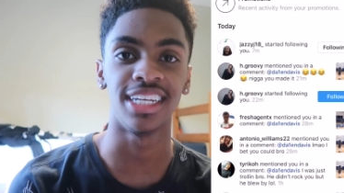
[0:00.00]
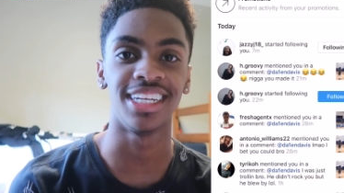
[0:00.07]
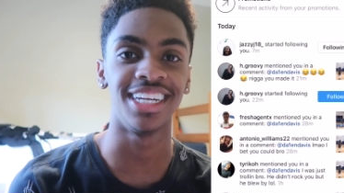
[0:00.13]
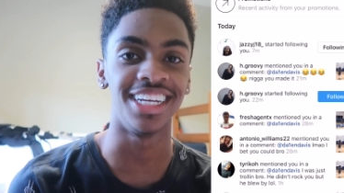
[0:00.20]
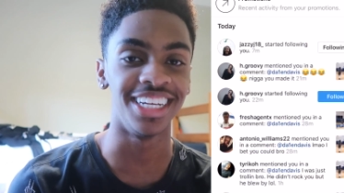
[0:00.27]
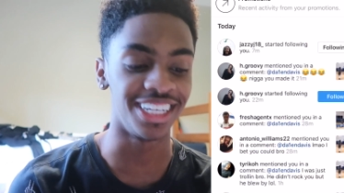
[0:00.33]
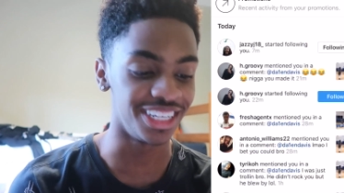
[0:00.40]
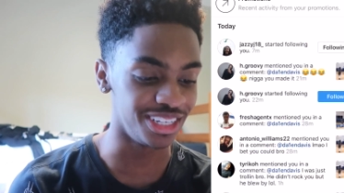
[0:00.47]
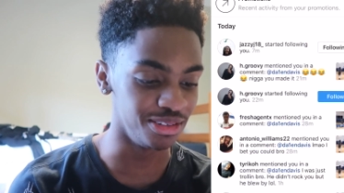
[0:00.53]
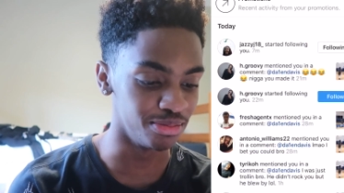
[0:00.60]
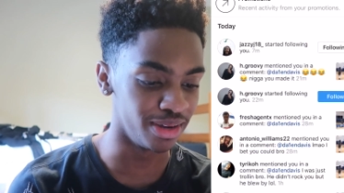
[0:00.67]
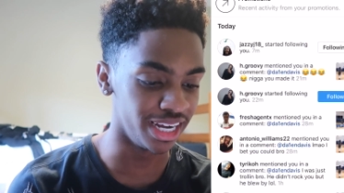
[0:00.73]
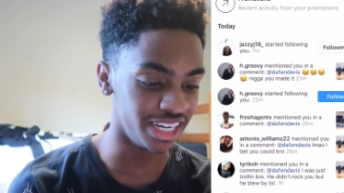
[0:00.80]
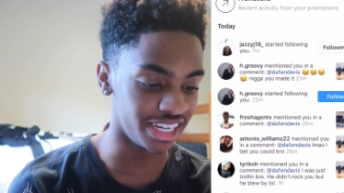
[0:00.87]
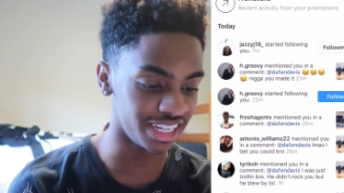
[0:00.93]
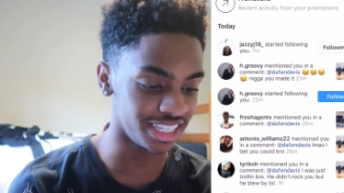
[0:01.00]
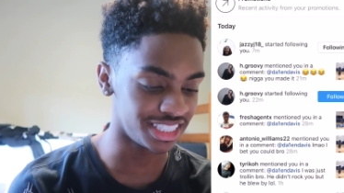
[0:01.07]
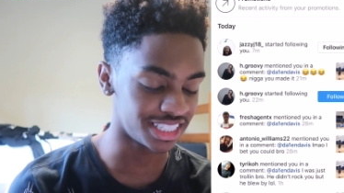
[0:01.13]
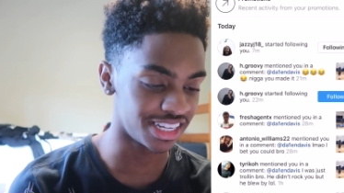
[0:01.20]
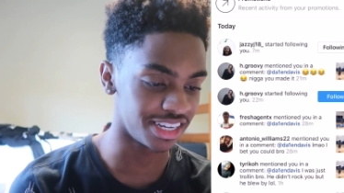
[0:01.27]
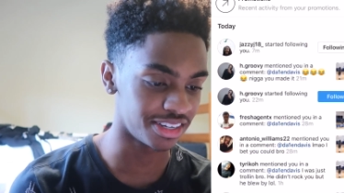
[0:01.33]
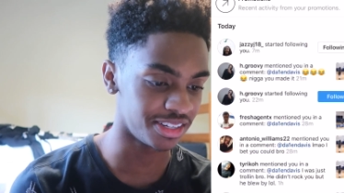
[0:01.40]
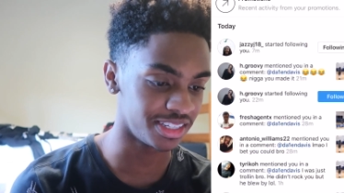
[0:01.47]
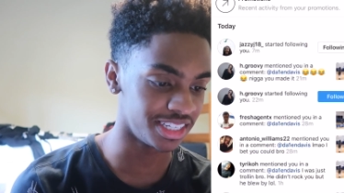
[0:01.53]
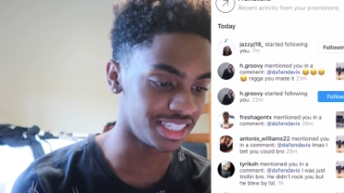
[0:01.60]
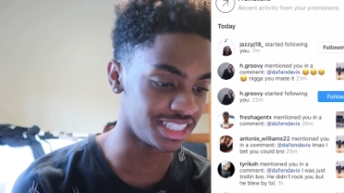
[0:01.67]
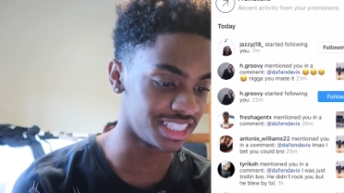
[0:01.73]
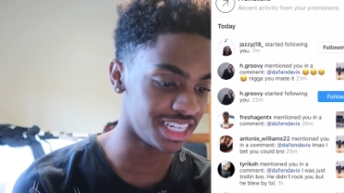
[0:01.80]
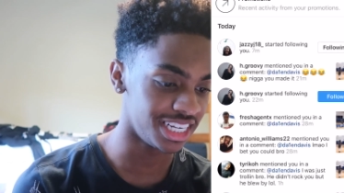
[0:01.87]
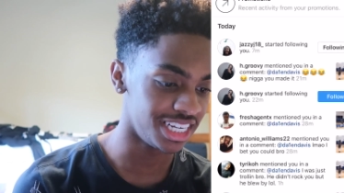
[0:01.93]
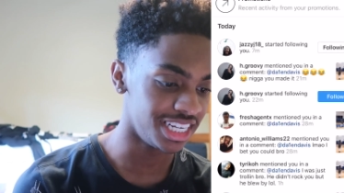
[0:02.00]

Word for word: nigga, you made it, let's click on this.